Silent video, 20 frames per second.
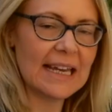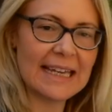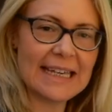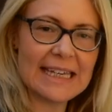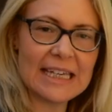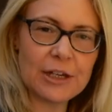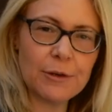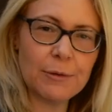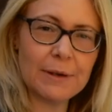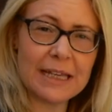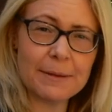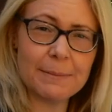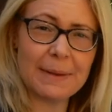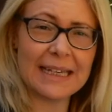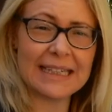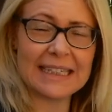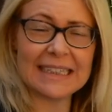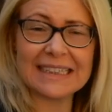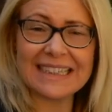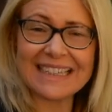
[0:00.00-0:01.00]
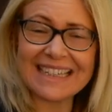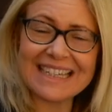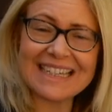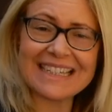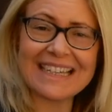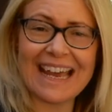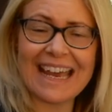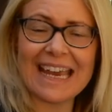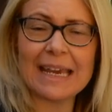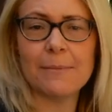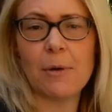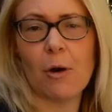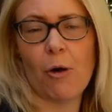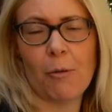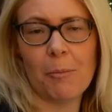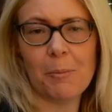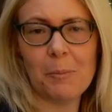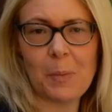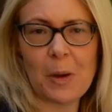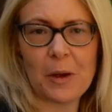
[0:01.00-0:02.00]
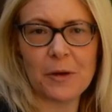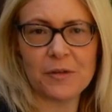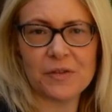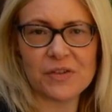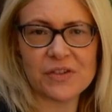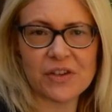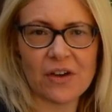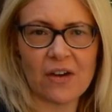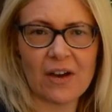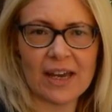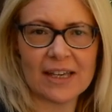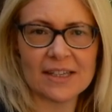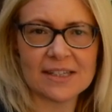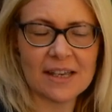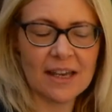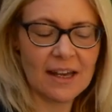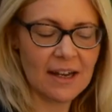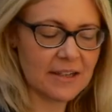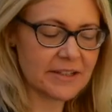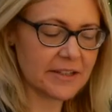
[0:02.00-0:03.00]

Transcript: Equally meaning the same on both sides.